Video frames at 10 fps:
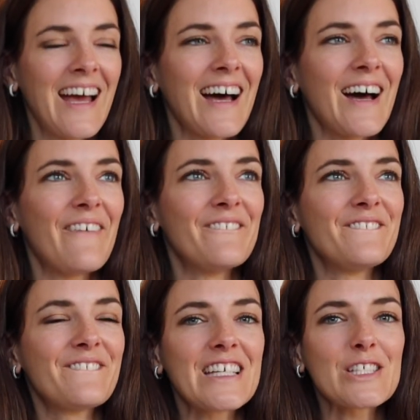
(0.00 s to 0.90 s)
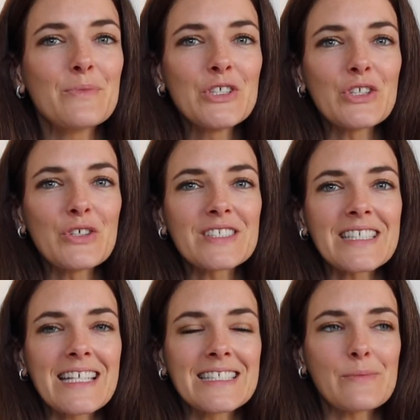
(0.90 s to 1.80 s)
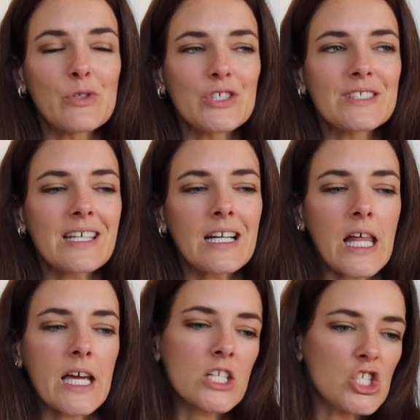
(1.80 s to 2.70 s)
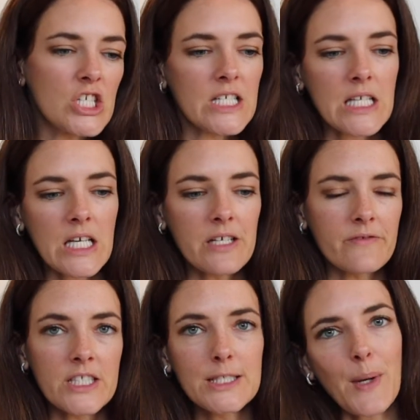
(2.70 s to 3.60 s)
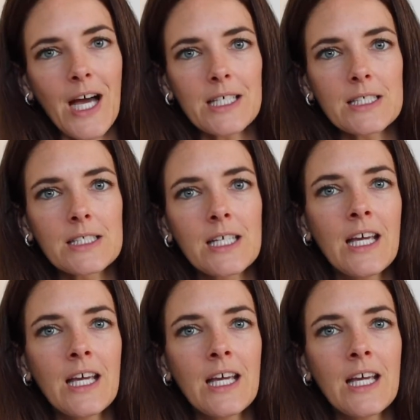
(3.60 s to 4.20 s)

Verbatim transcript: Um, some new looks and some looks that are like New Year's Eve inspired